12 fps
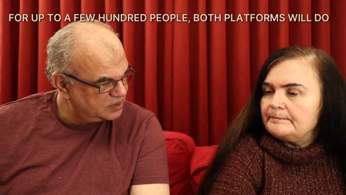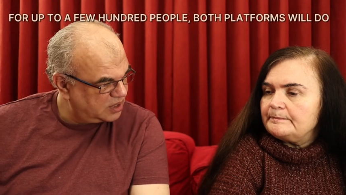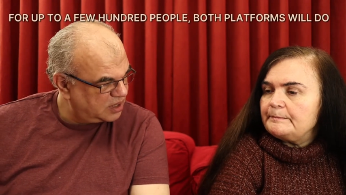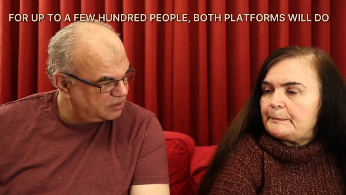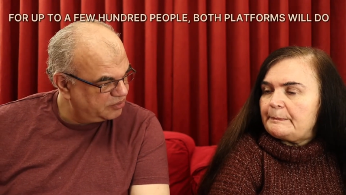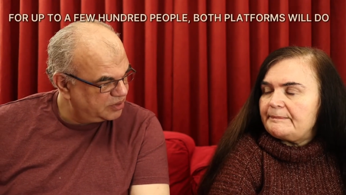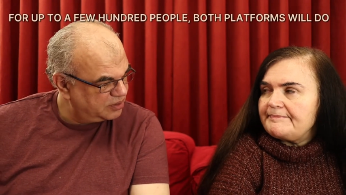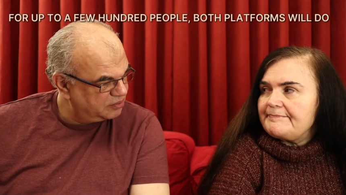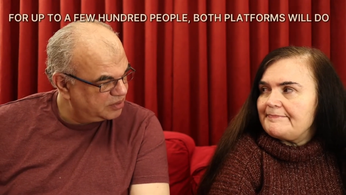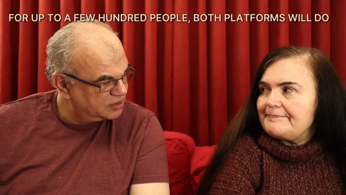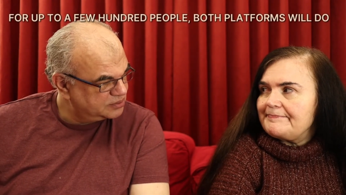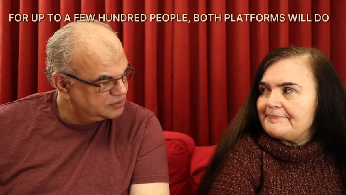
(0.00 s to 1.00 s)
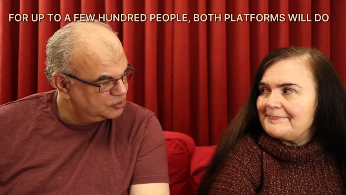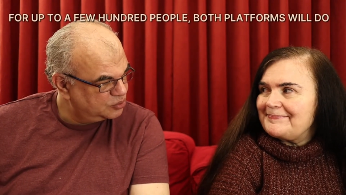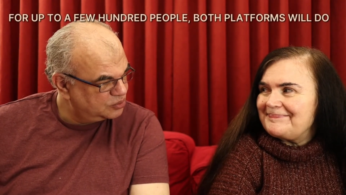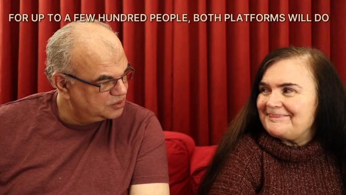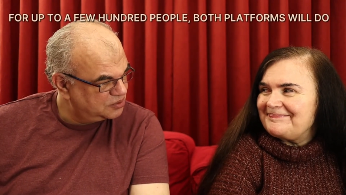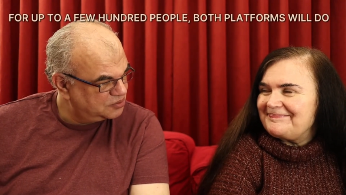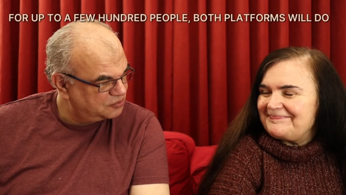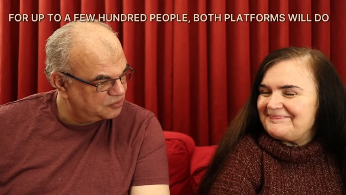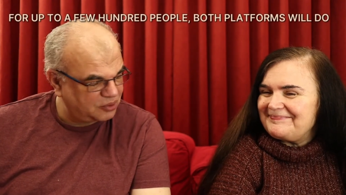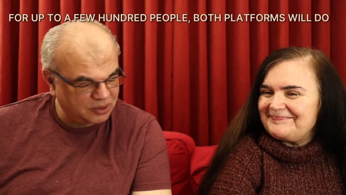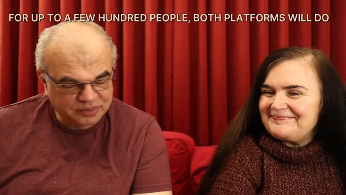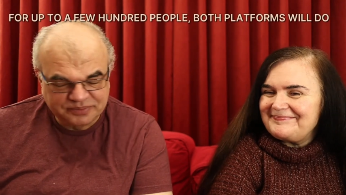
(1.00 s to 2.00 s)
Speaker 1: are very well suited
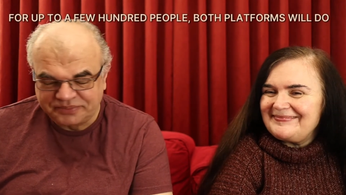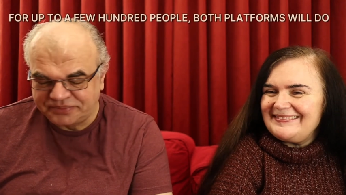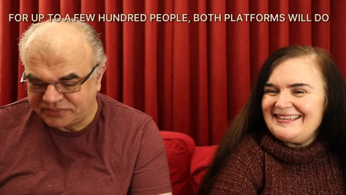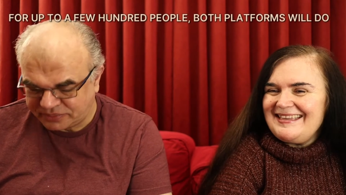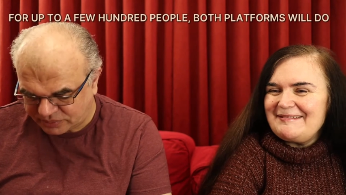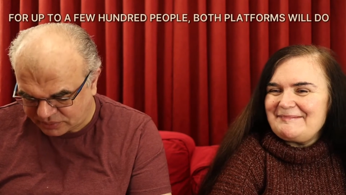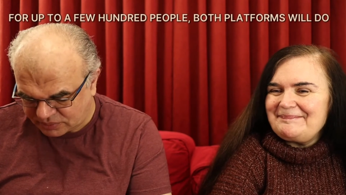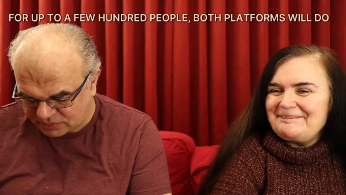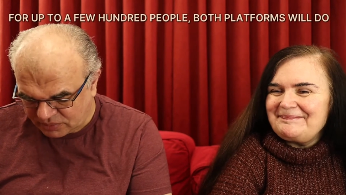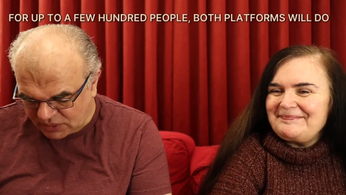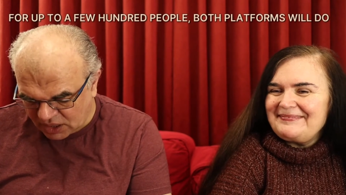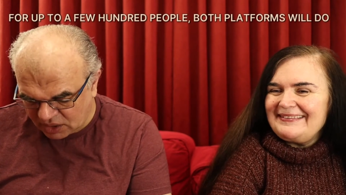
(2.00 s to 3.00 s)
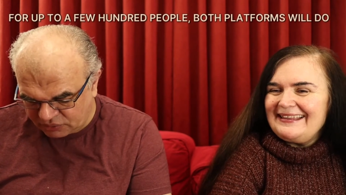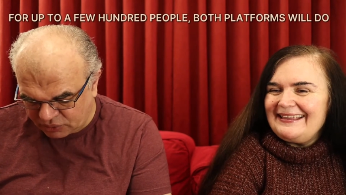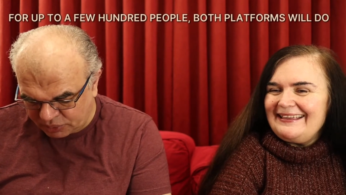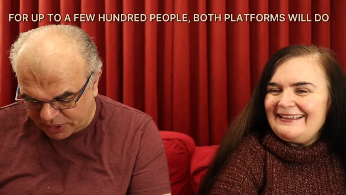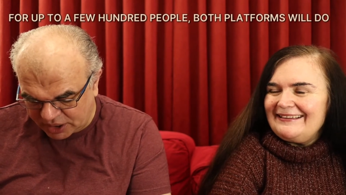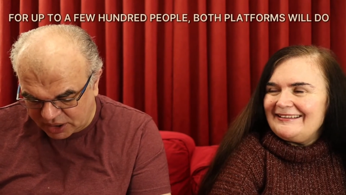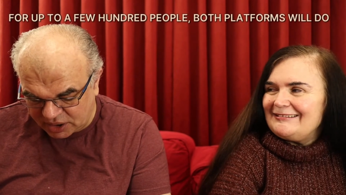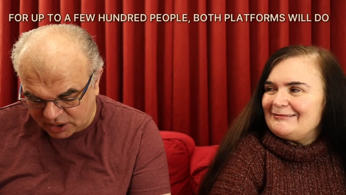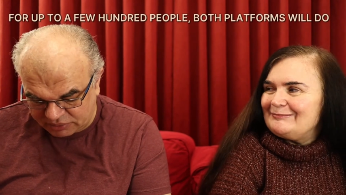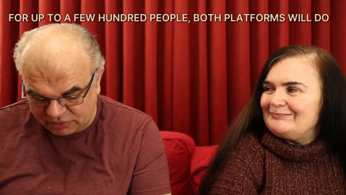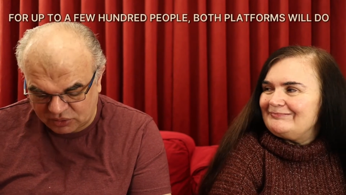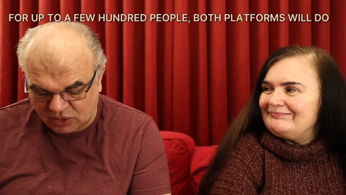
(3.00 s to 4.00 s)
for yeah for making
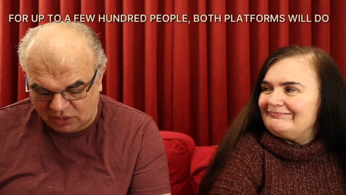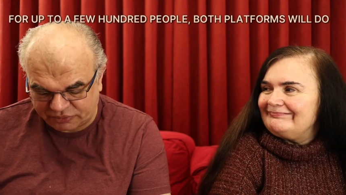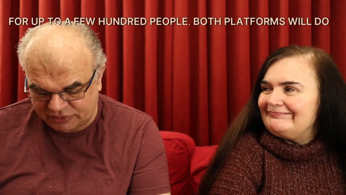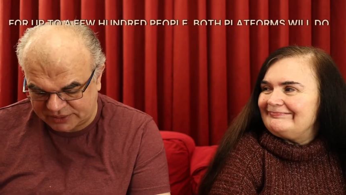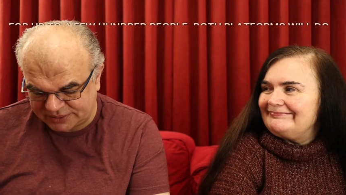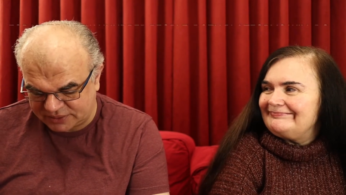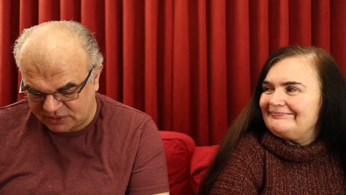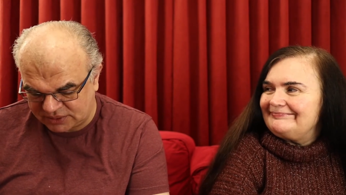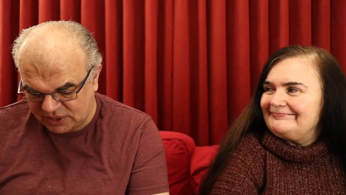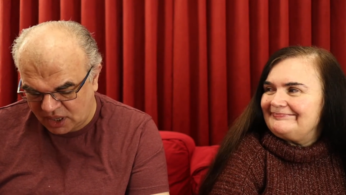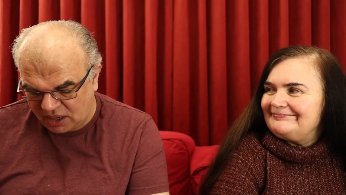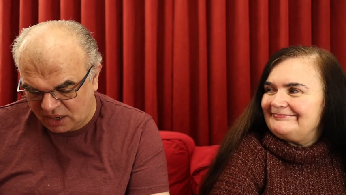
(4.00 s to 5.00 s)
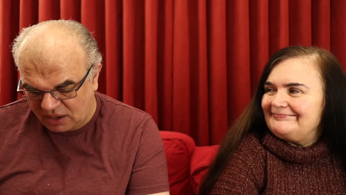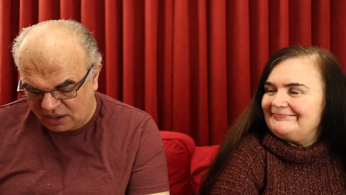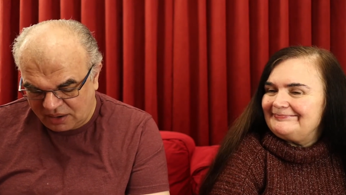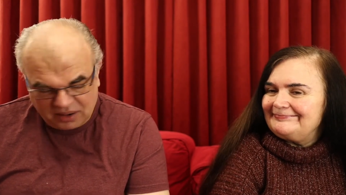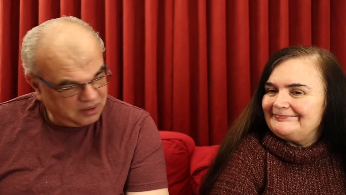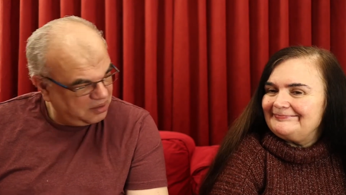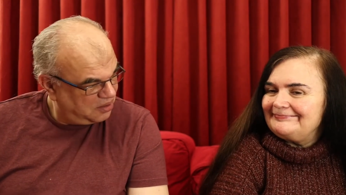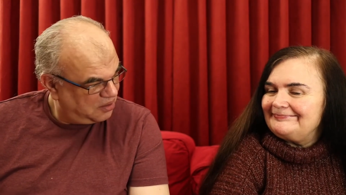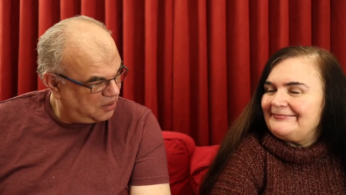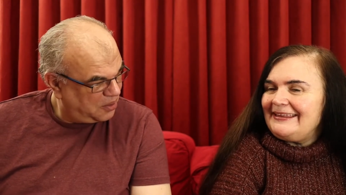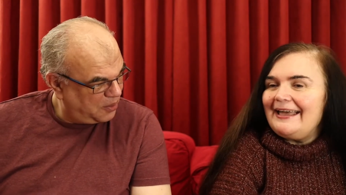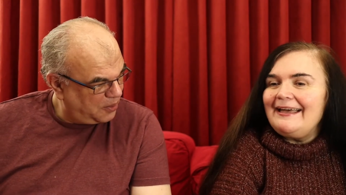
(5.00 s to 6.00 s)
even conferences.
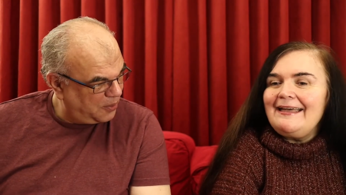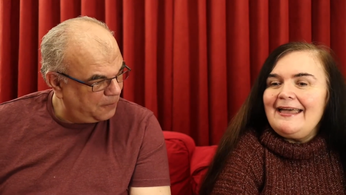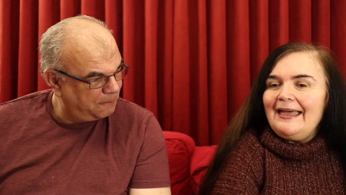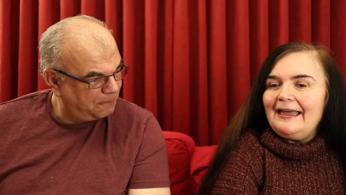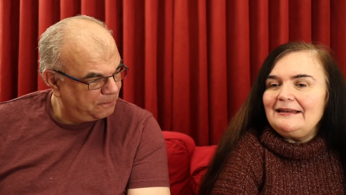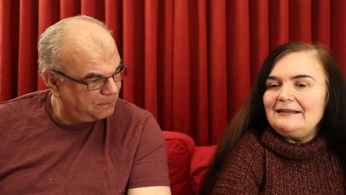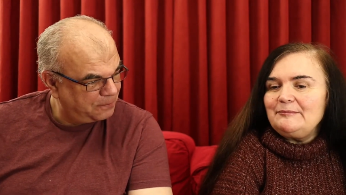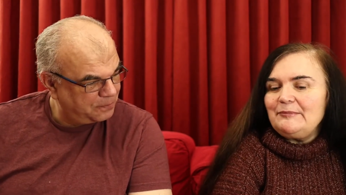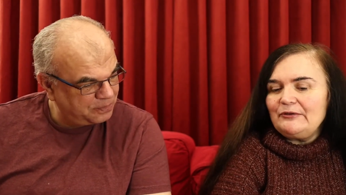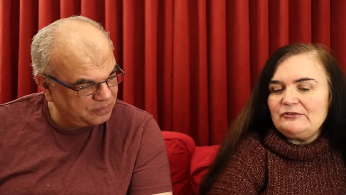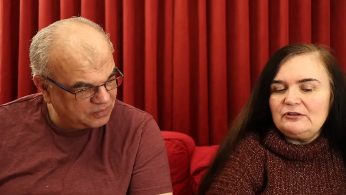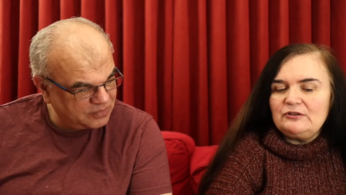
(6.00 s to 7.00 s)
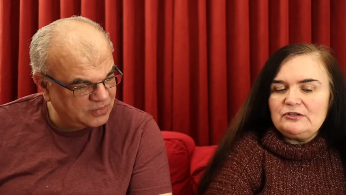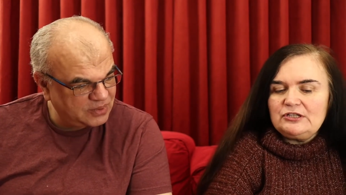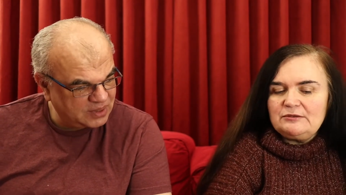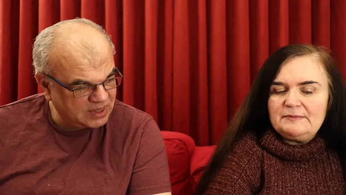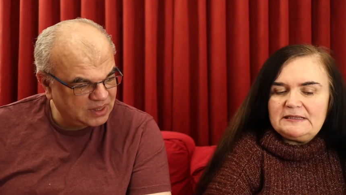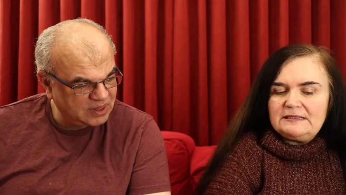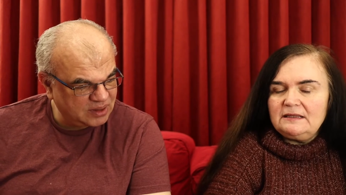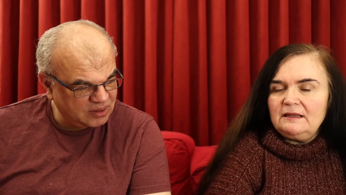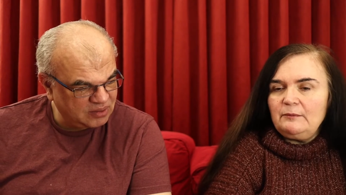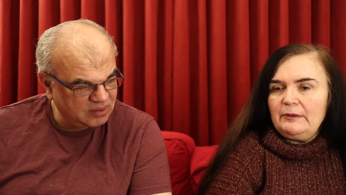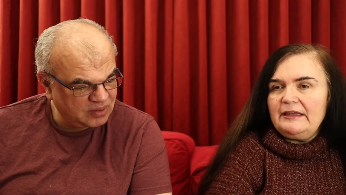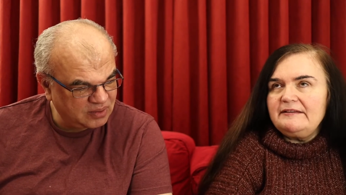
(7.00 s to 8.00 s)
Speaker 2: Yeah, and in both solutions, basically,
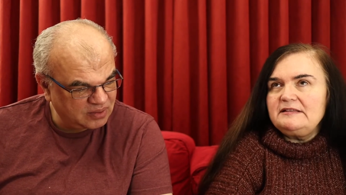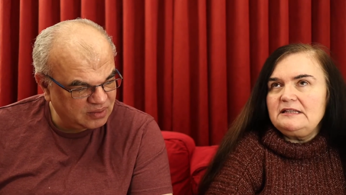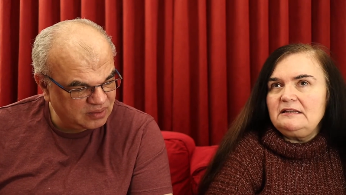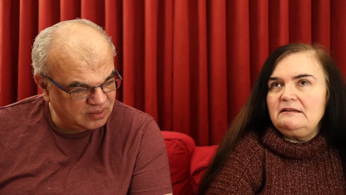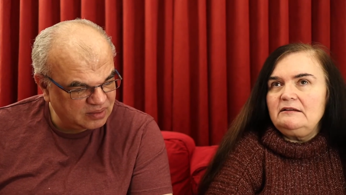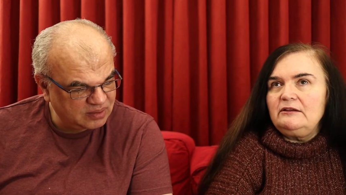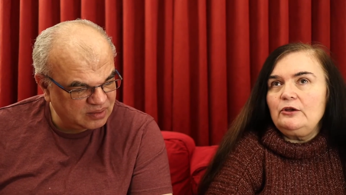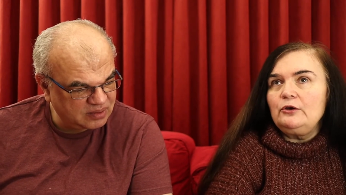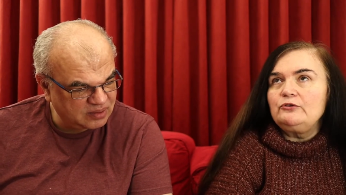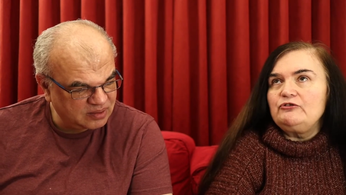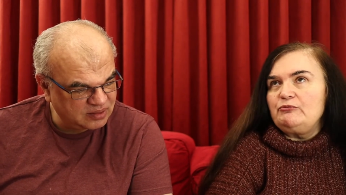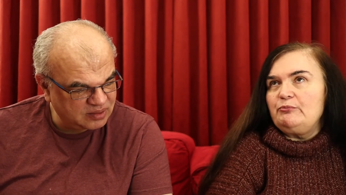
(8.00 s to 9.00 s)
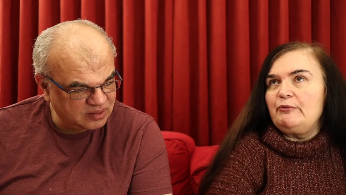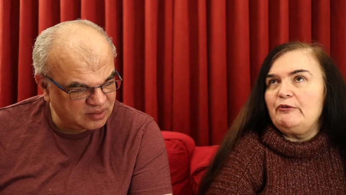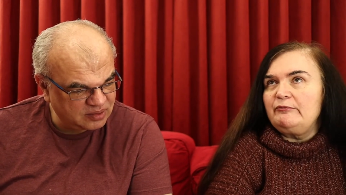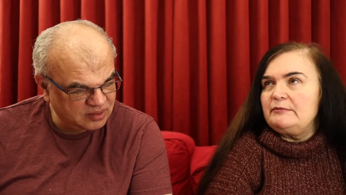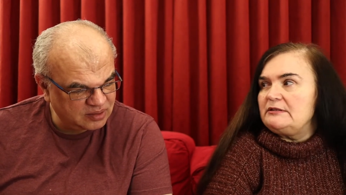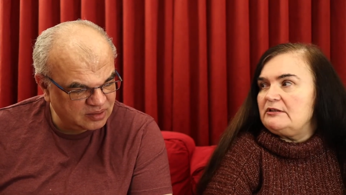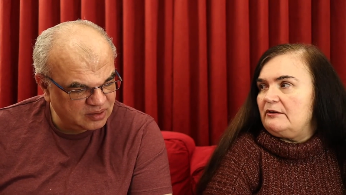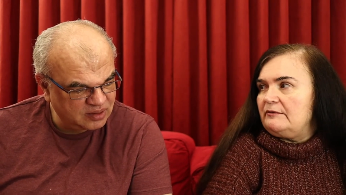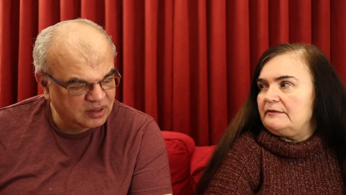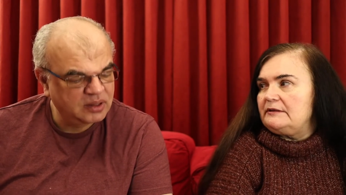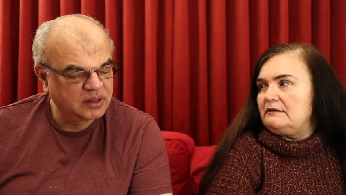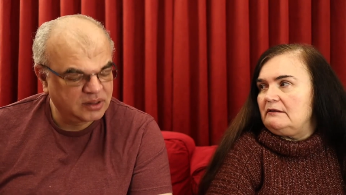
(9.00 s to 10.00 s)
we have seen huge improvements
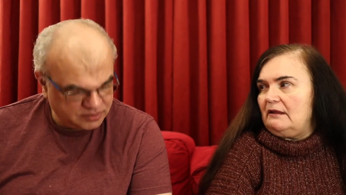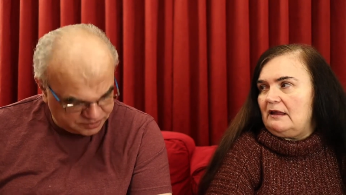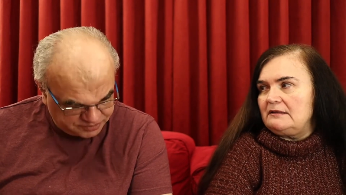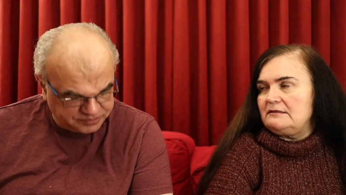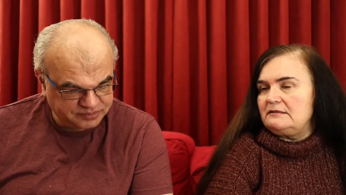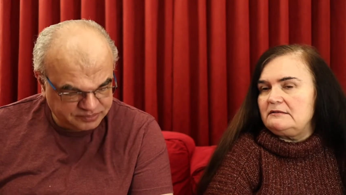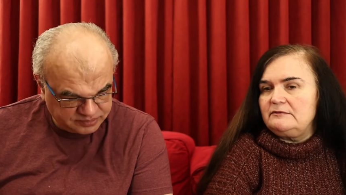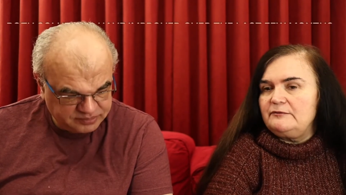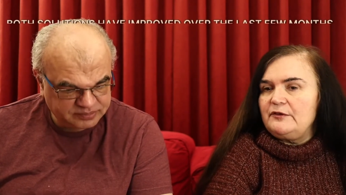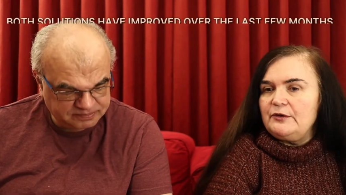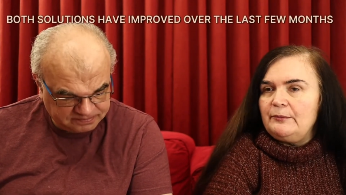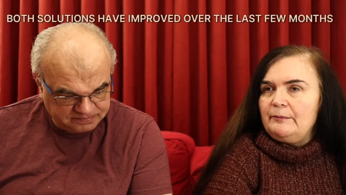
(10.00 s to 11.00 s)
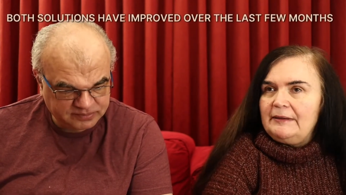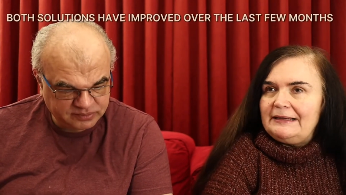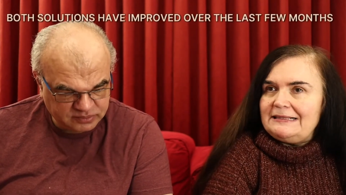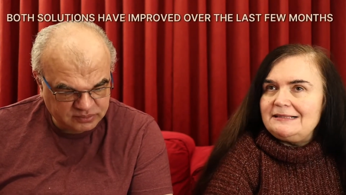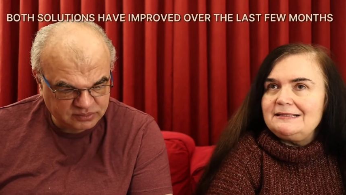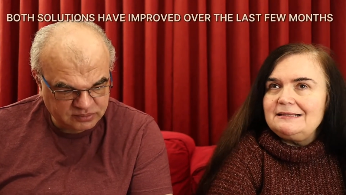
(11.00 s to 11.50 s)
over the last few months,